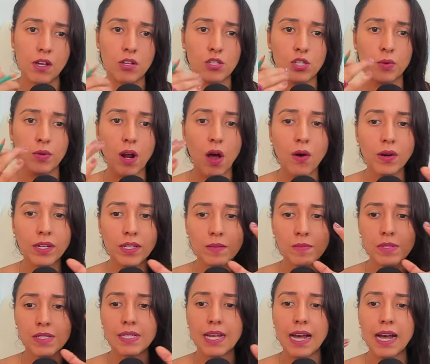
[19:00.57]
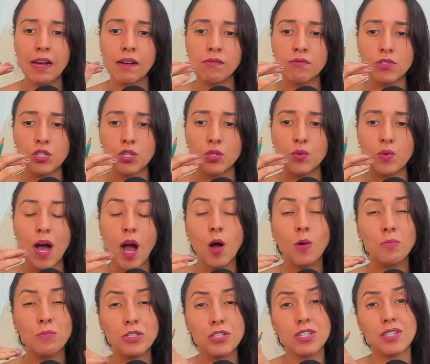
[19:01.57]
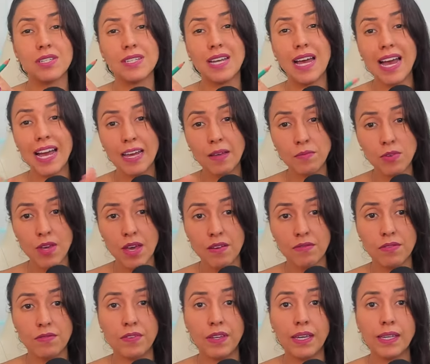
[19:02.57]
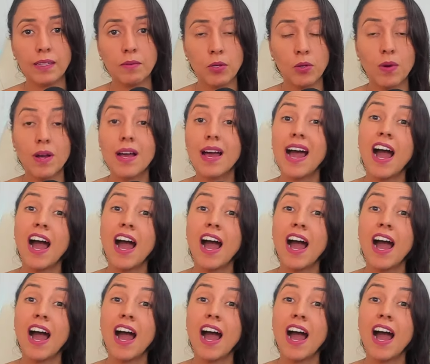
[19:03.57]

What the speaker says: So it all comes down to how much time you have available,